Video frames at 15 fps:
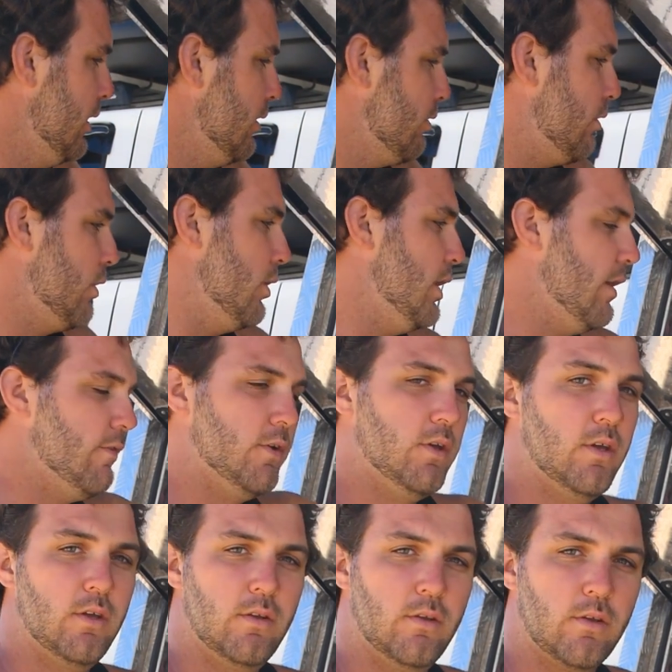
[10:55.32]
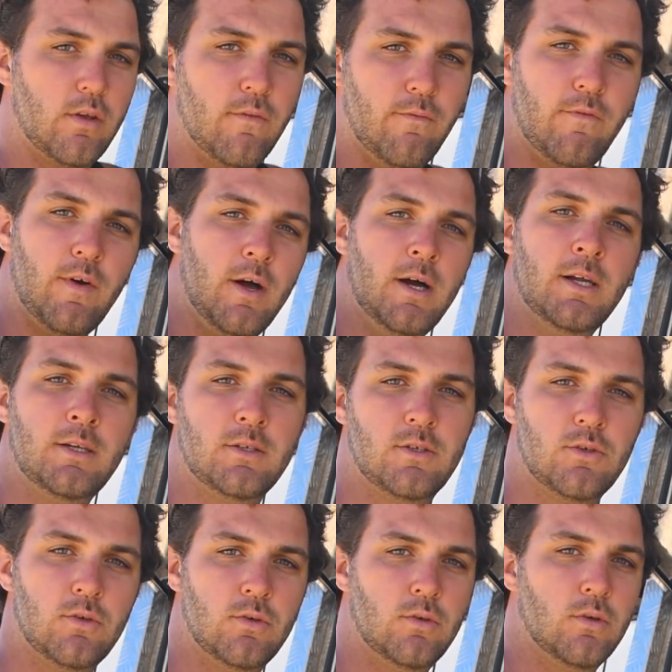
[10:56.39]
So you're never confined
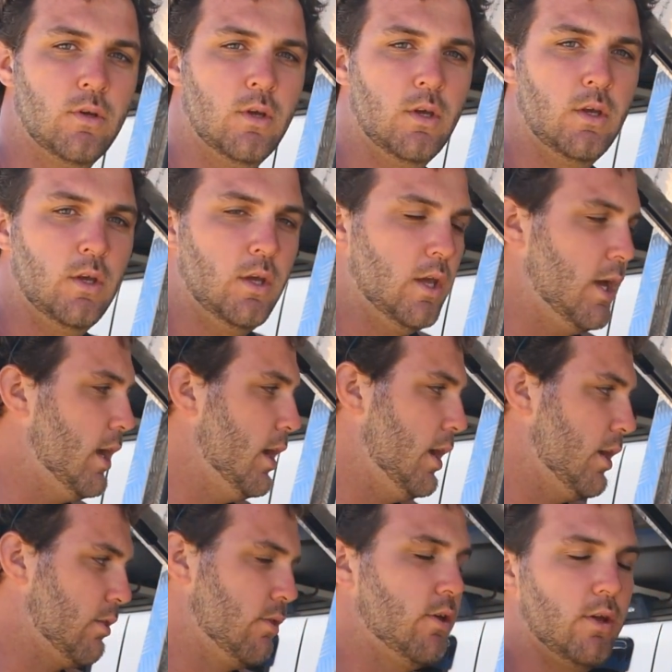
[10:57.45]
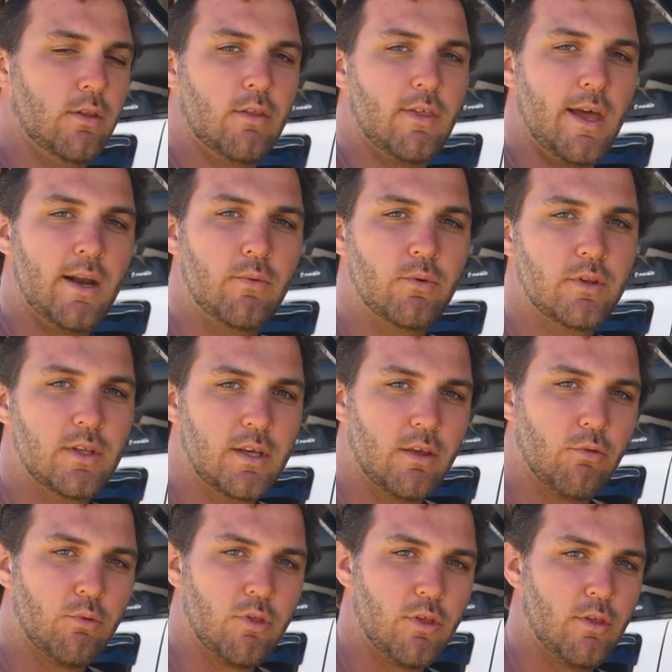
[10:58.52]
to a certain setup with
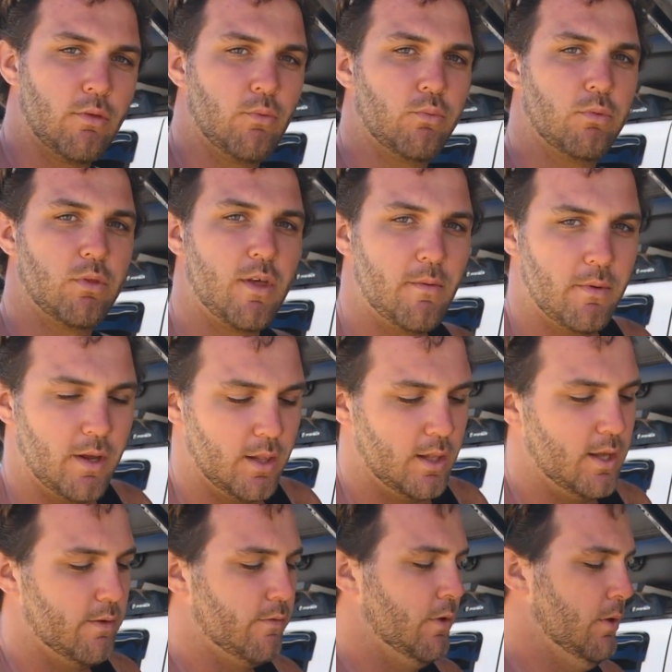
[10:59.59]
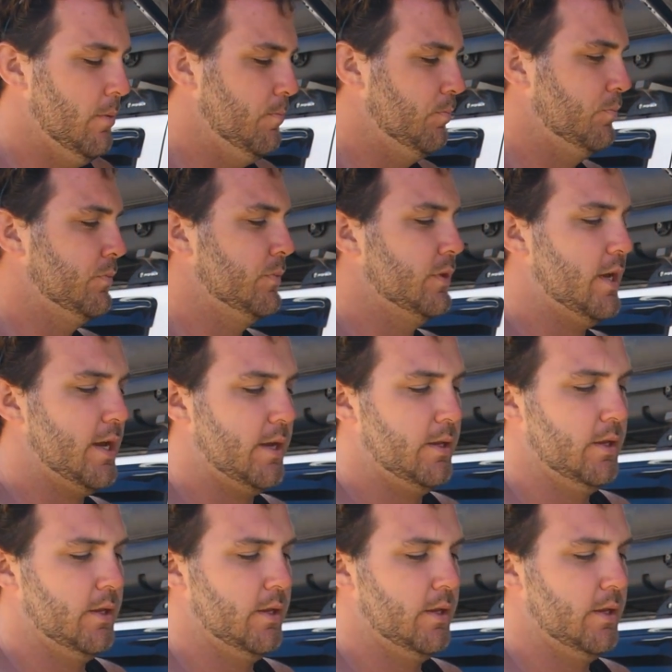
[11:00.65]
these, which is something I love. Now